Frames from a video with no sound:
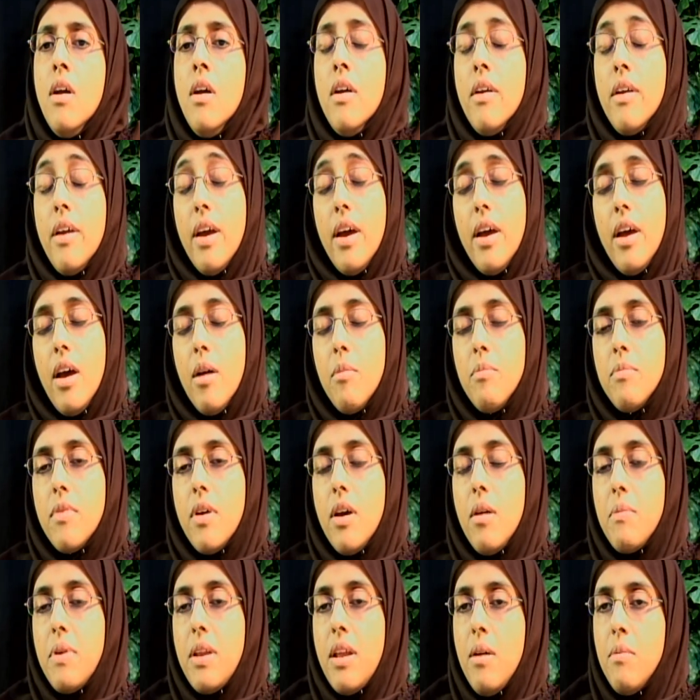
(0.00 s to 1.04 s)
Yeah.
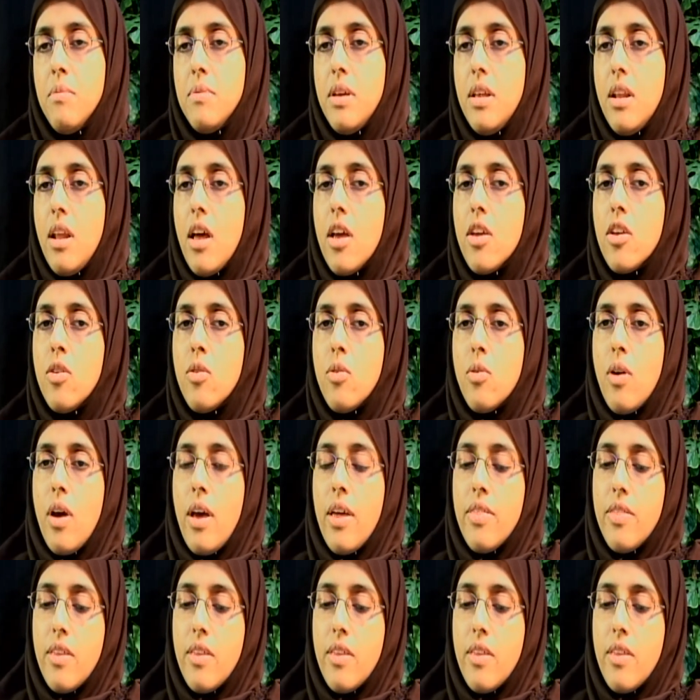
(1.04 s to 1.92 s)
I mean, alhamdulillah, you know, I